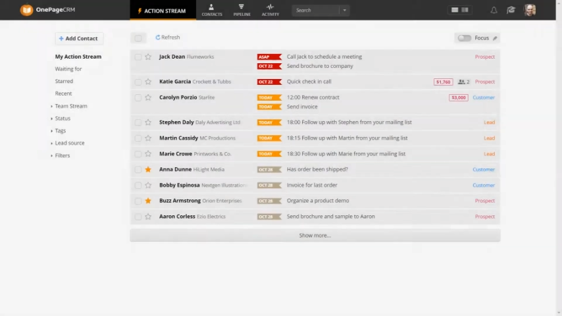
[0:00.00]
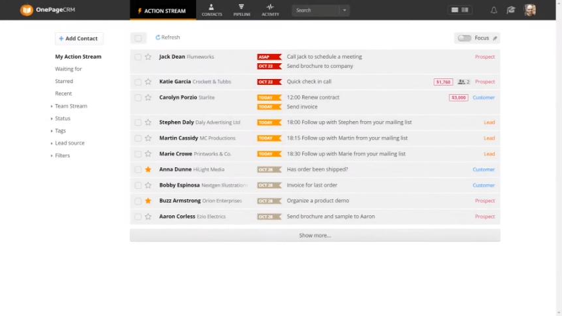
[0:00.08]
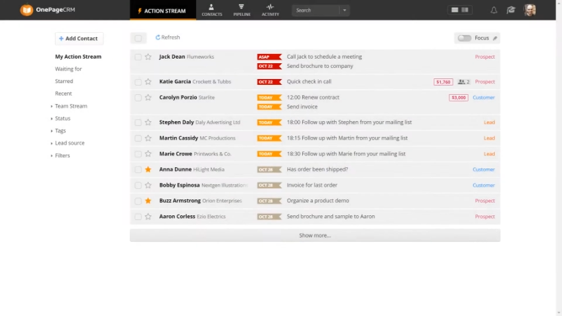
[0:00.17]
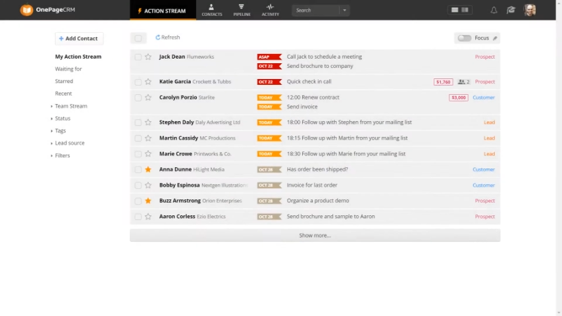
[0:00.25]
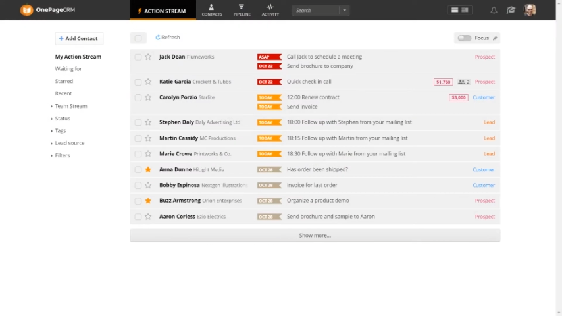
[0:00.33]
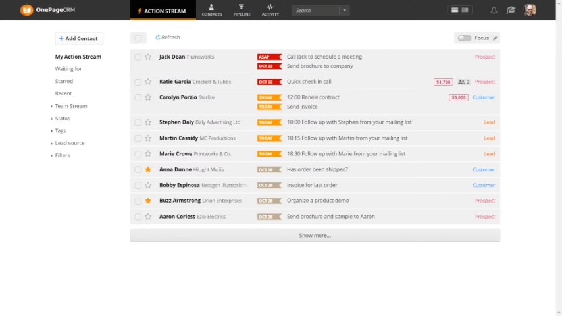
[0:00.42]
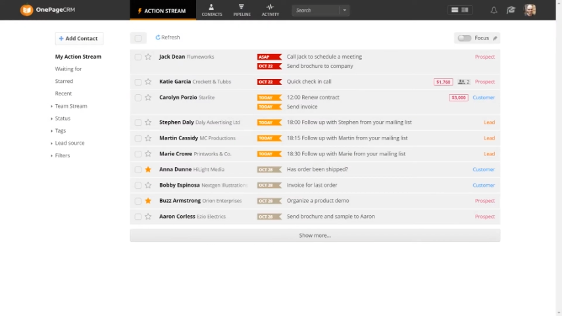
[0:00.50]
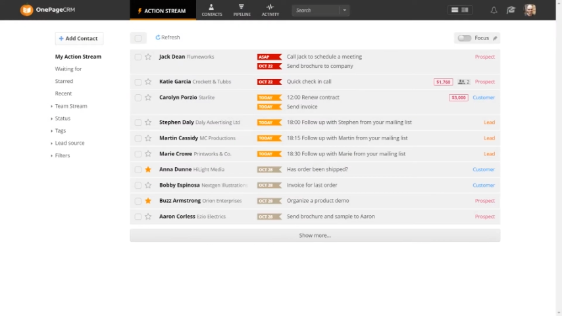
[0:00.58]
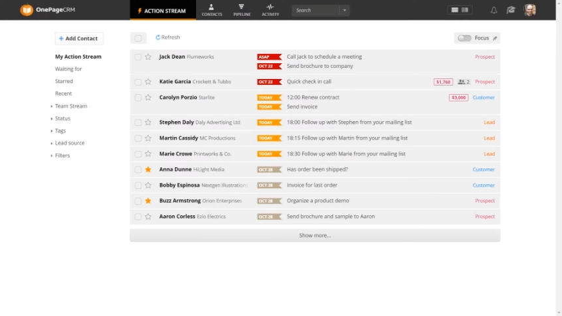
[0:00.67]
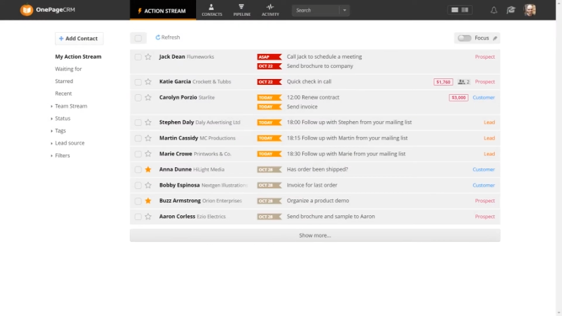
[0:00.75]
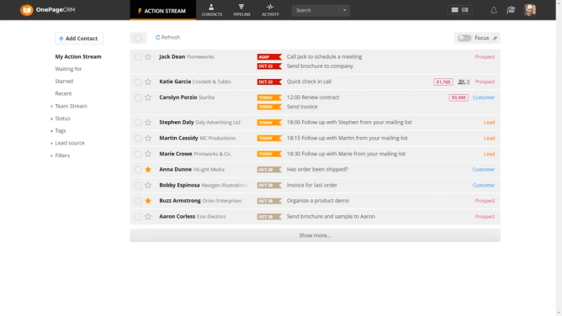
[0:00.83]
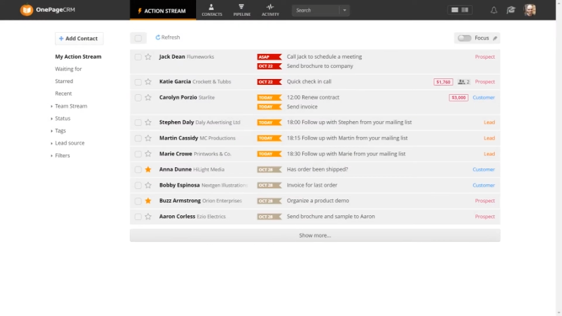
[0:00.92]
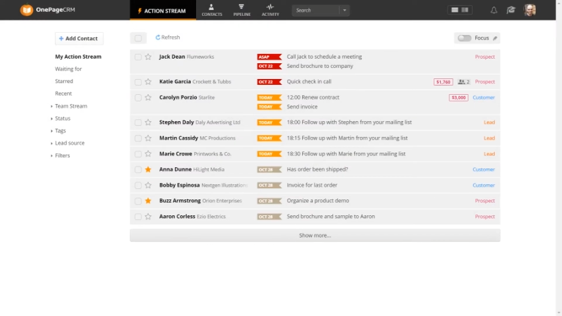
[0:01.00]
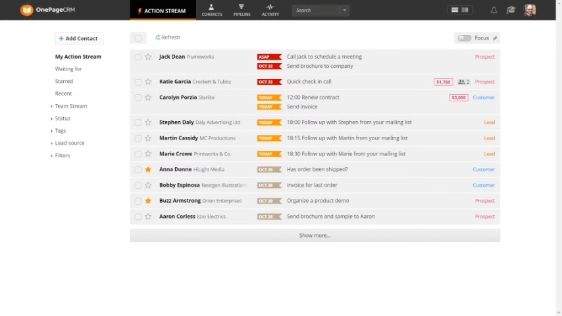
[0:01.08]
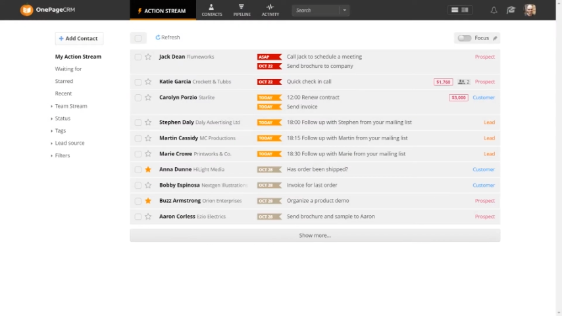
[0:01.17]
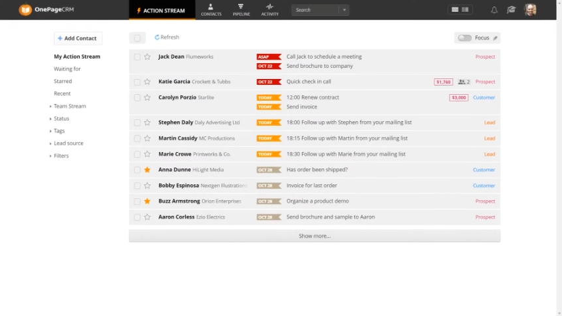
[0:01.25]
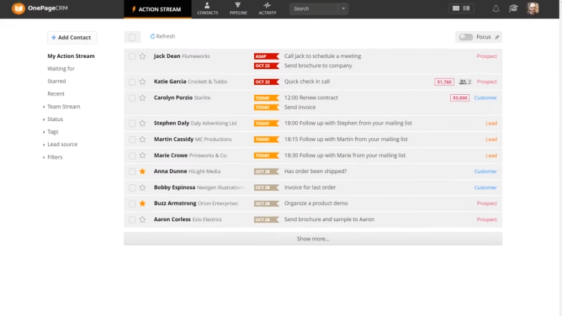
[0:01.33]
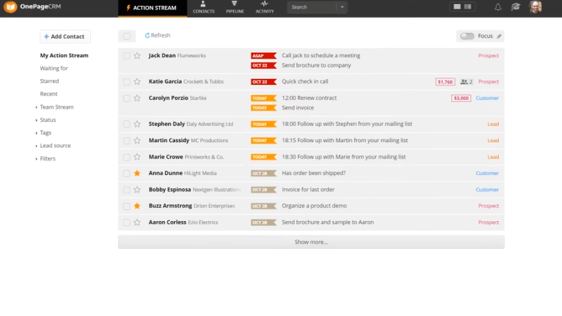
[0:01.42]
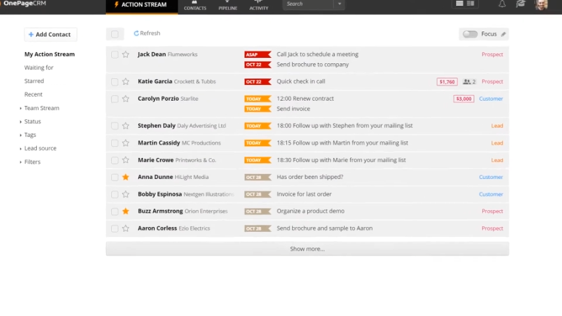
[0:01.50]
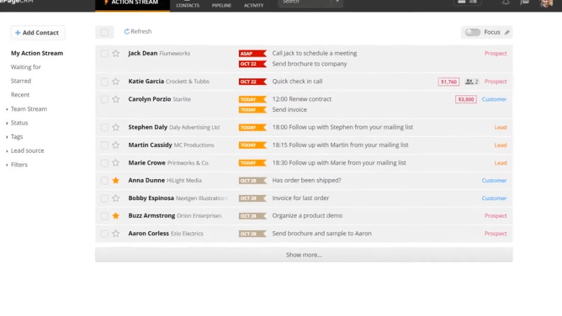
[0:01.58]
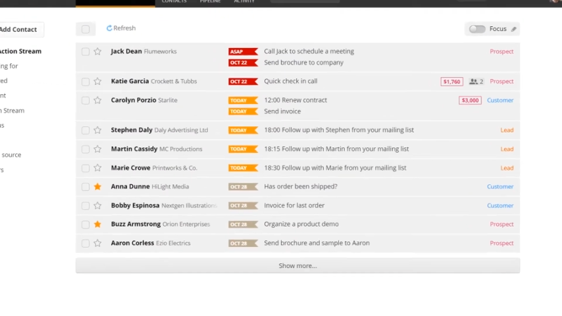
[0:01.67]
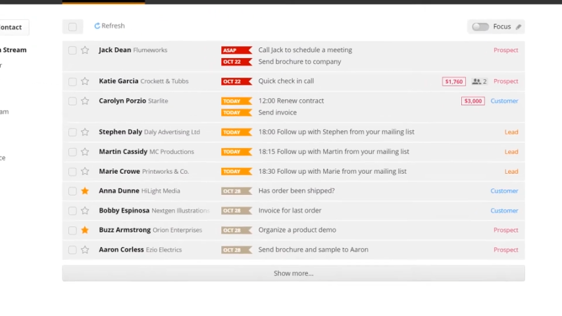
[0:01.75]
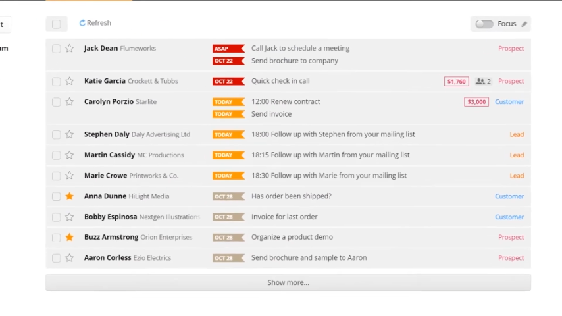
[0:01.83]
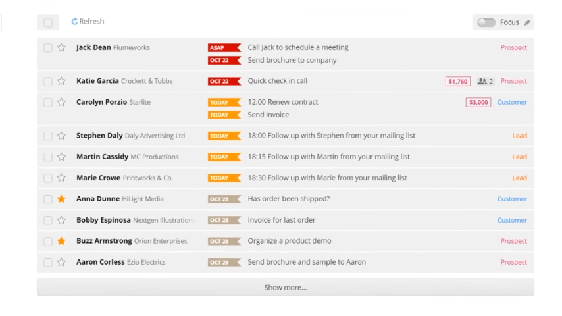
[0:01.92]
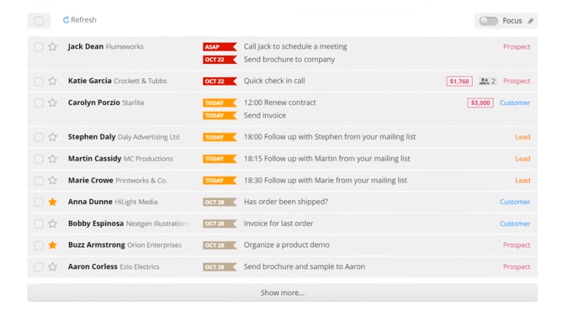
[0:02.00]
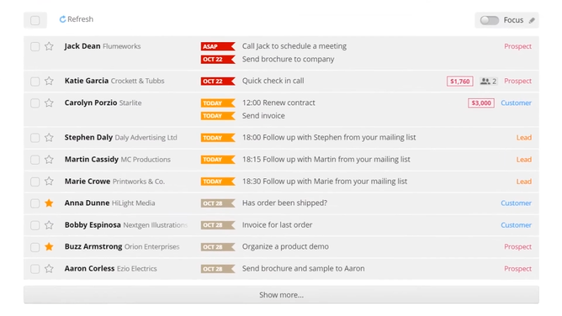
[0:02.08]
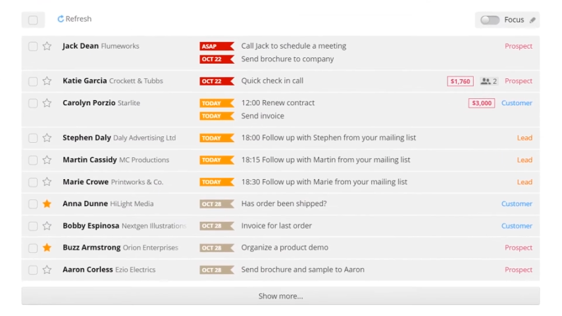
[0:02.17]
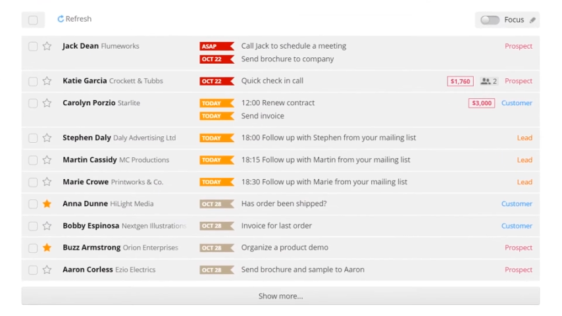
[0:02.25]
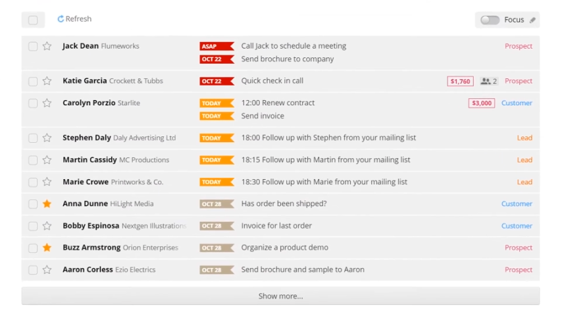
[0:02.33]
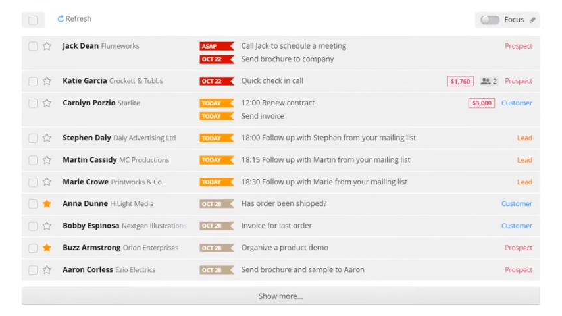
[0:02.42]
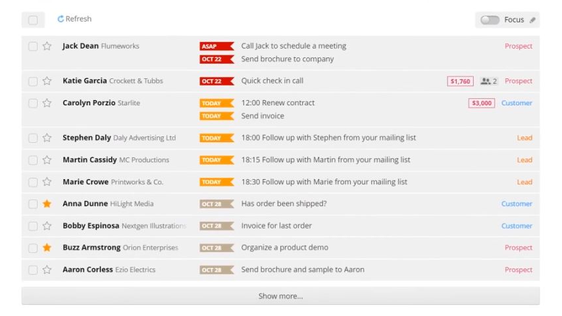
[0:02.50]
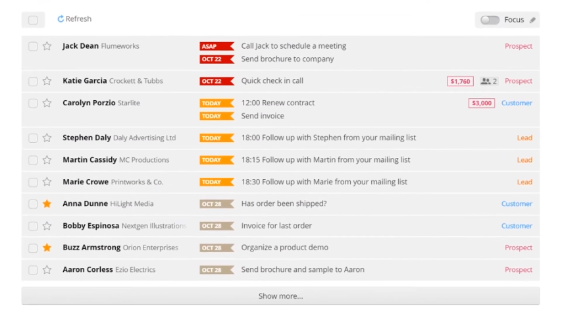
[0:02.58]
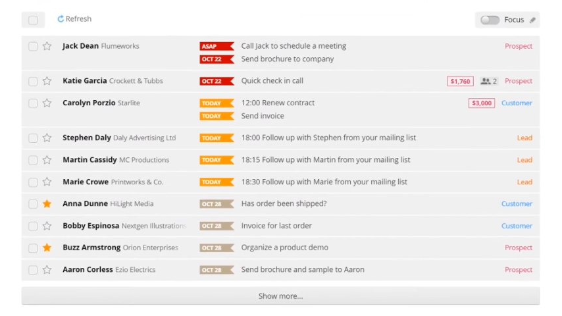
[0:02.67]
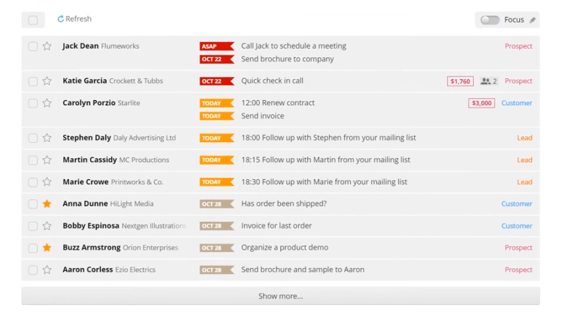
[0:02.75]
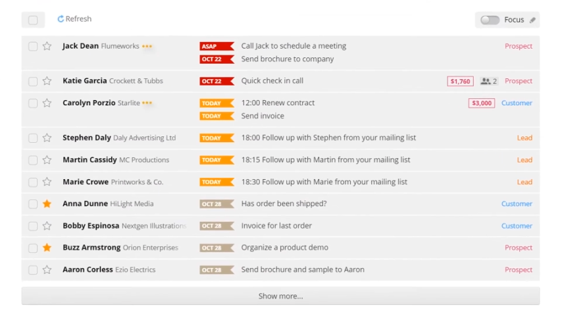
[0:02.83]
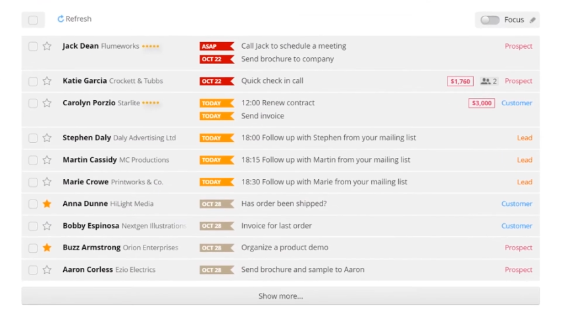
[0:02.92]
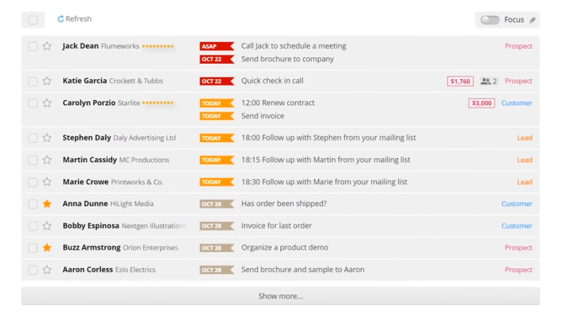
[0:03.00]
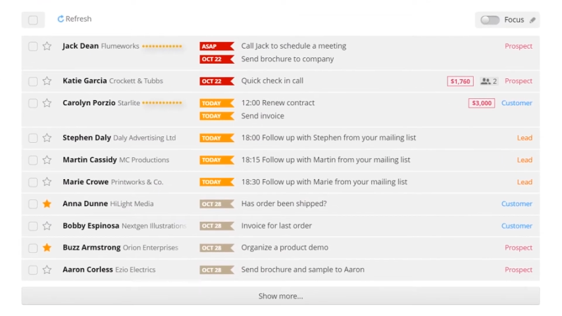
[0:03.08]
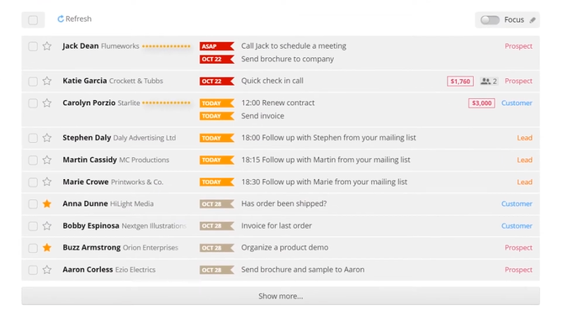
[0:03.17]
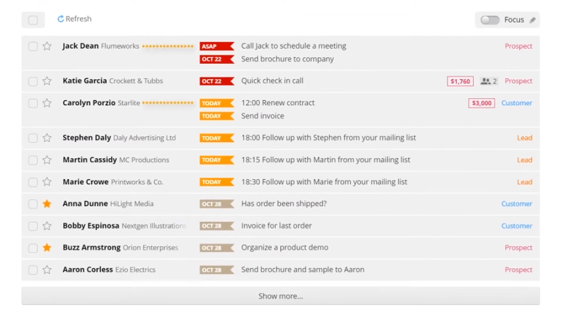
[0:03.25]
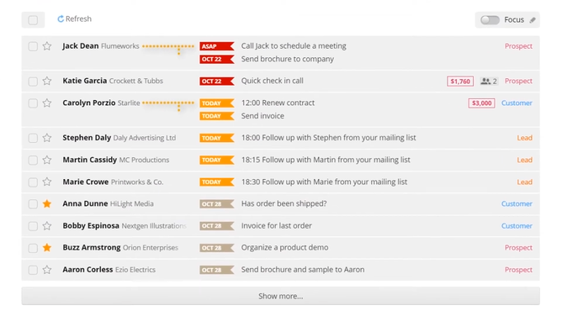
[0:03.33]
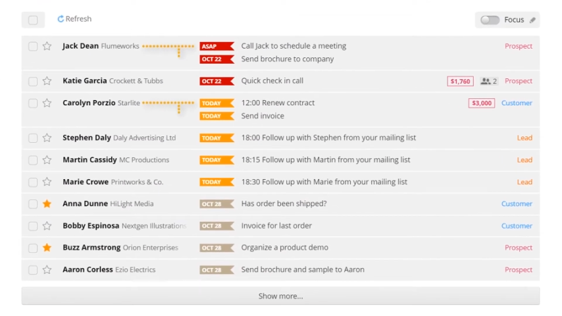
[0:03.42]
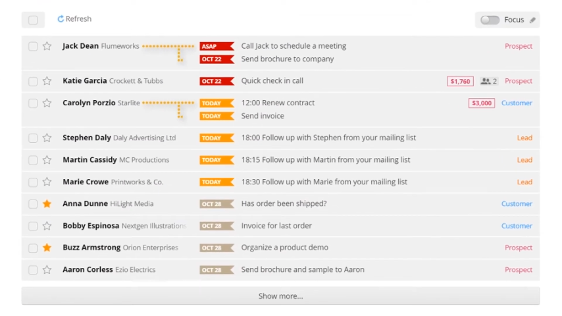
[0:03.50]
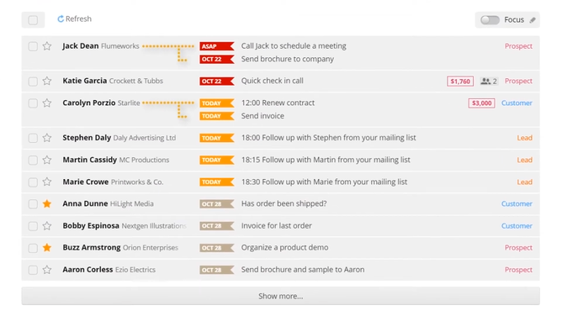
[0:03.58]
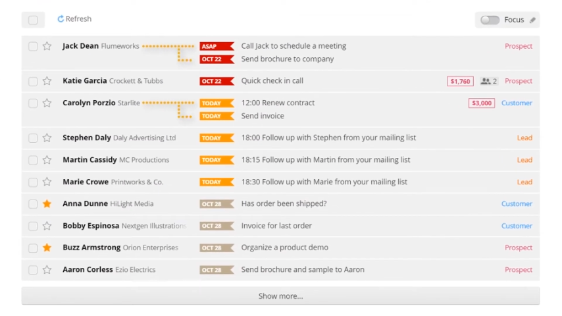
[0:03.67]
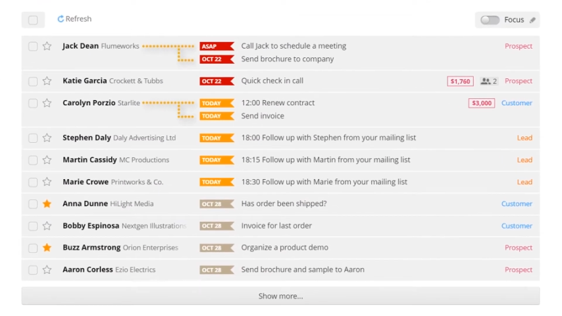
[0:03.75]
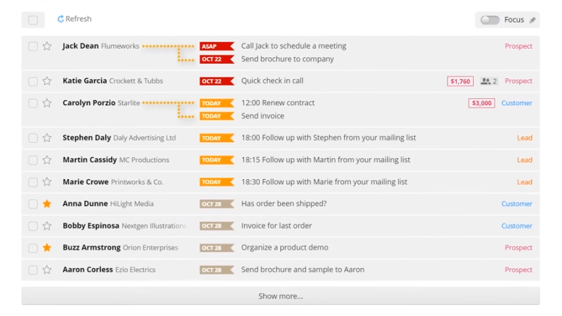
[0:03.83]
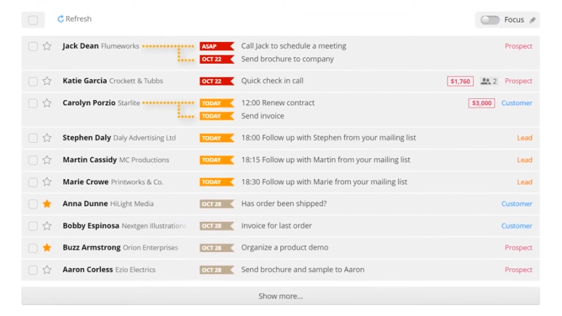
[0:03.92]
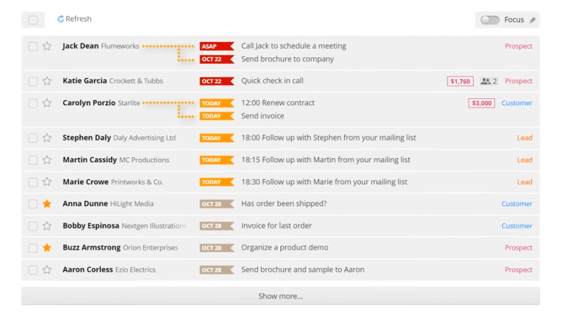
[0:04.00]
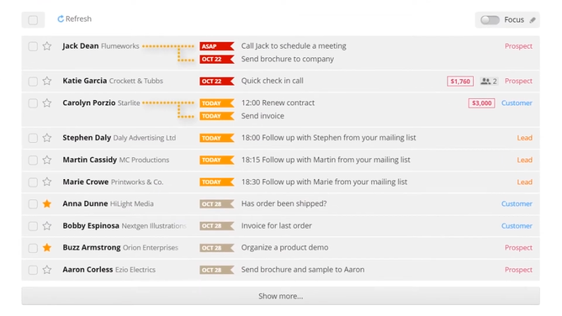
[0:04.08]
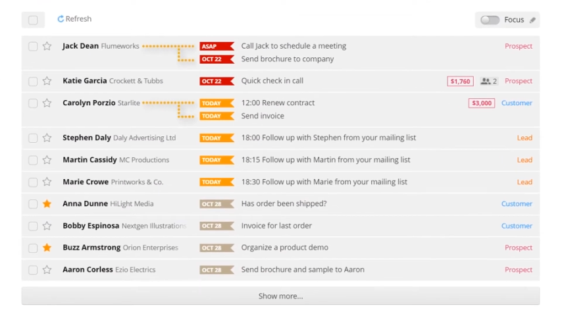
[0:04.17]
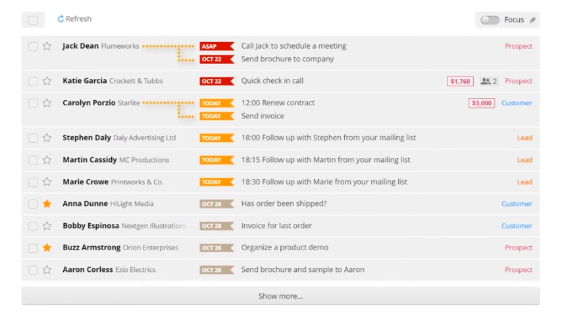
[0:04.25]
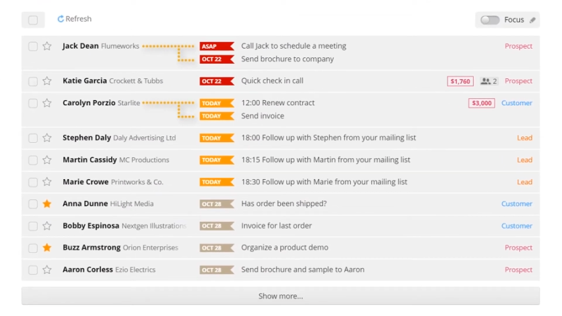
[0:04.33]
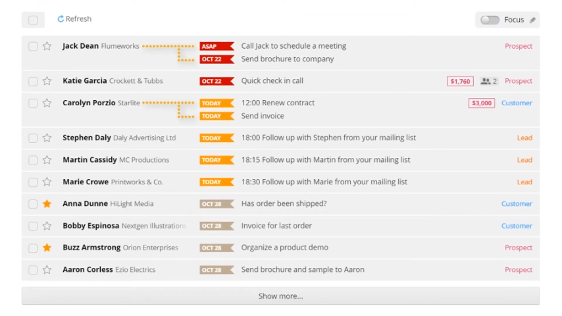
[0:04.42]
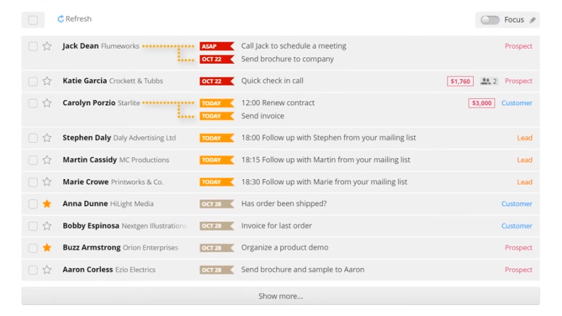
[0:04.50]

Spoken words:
[unreadable: no face in view]